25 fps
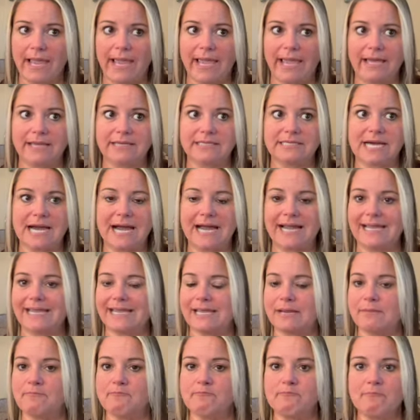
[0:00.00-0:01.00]
and I
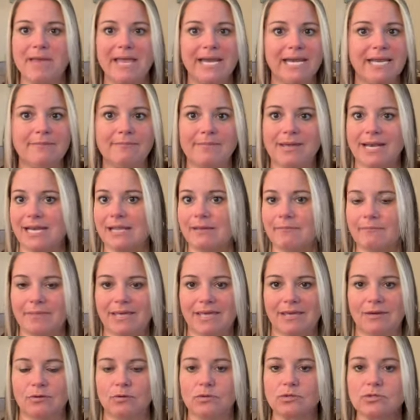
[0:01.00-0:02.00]
eat many, many
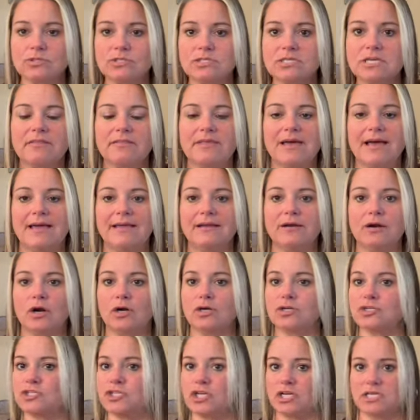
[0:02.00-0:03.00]
meals that
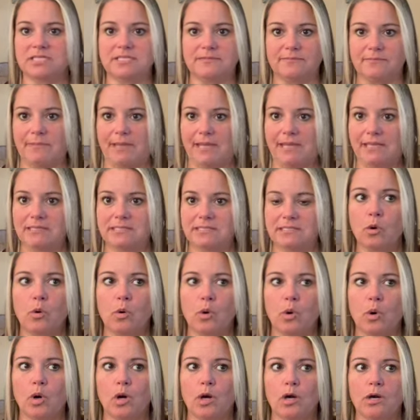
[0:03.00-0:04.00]
are just meat
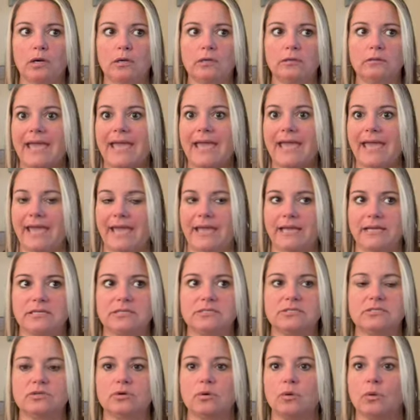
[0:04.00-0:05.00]
or
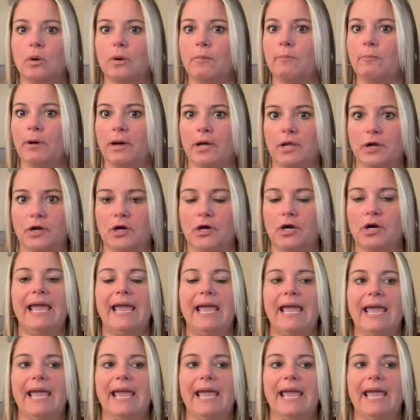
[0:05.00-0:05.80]
eggs or butter.